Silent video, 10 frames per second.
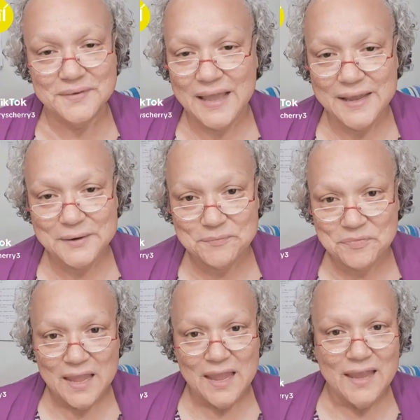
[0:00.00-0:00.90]
Hi,
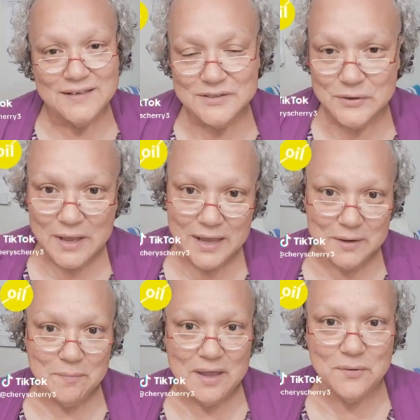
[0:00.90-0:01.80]
so I
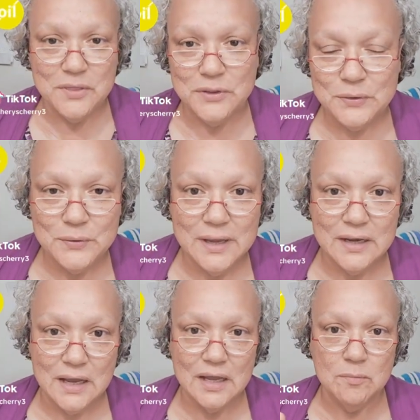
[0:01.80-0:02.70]
am back with you
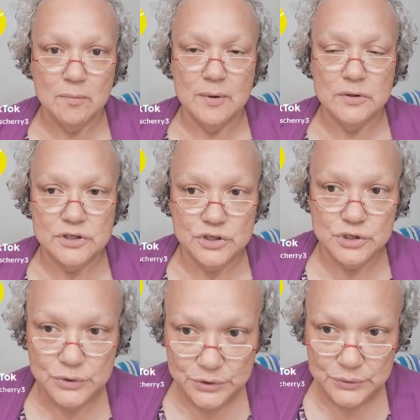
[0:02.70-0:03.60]
and I am about to
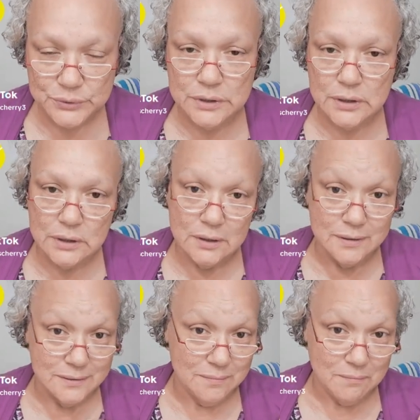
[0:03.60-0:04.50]
show you
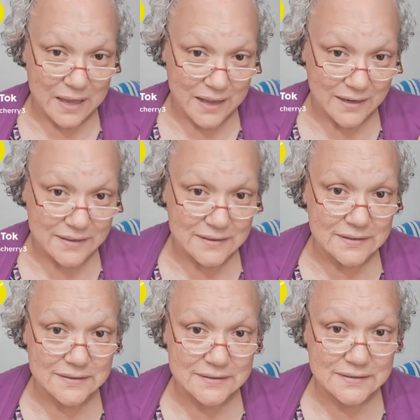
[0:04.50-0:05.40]
my
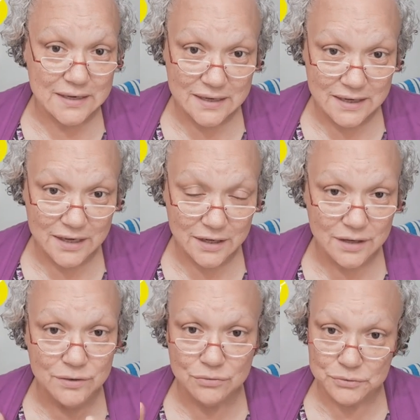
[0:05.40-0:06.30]

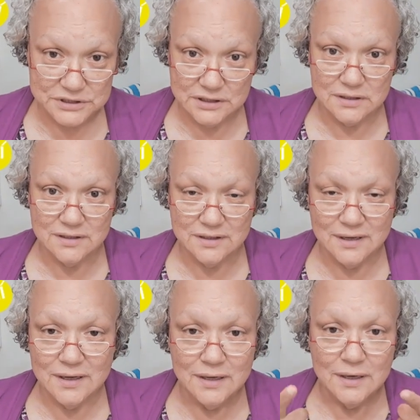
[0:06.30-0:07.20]
skincare routine.
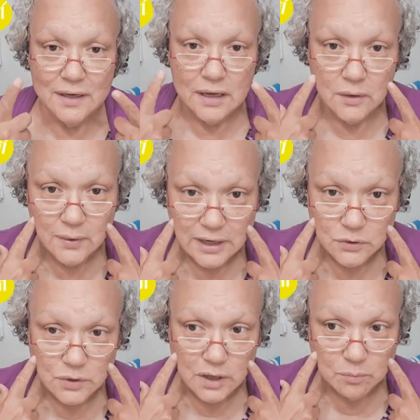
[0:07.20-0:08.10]
Now, I
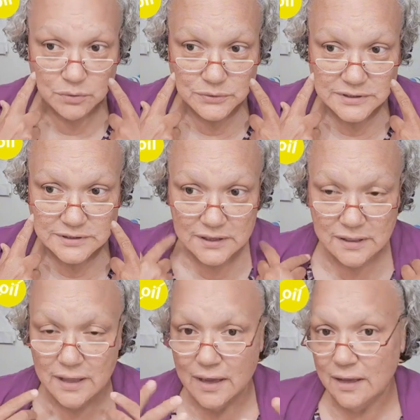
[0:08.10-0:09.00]
do not boast
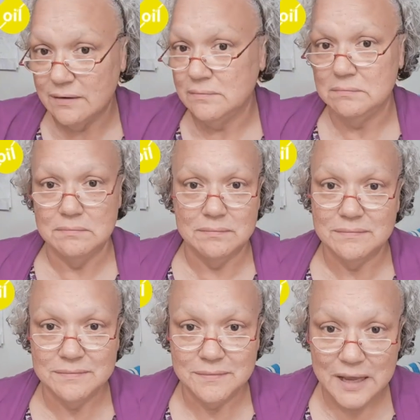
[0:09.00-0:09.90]
that
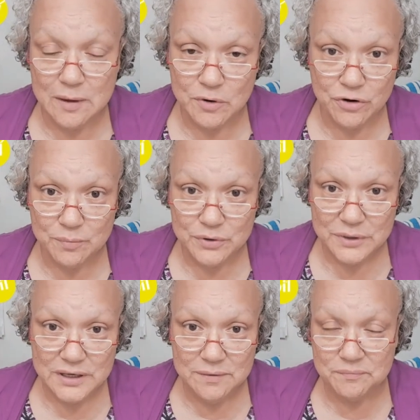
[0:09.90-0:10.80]
I'm a great
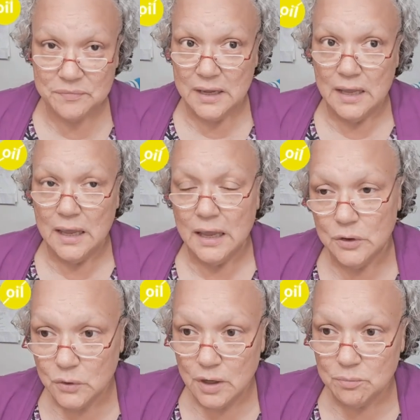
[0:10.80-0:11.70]
beauty. I
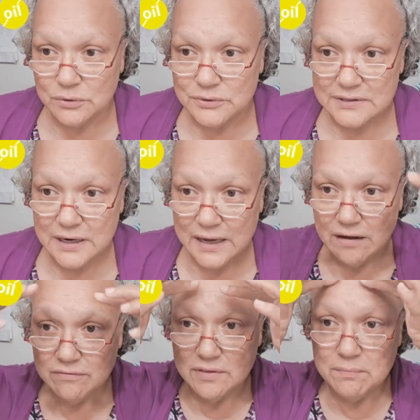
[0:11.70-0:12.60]
do not boast that I
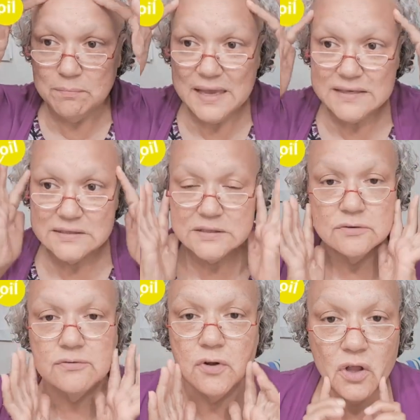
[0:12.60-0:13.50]
have the best
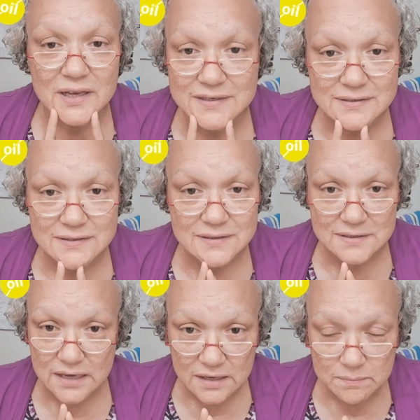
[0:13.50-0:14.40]
flawless
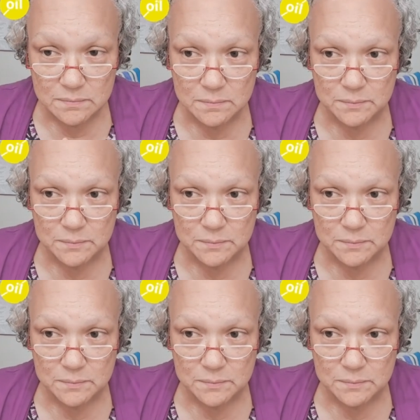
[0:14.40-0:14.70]
skin,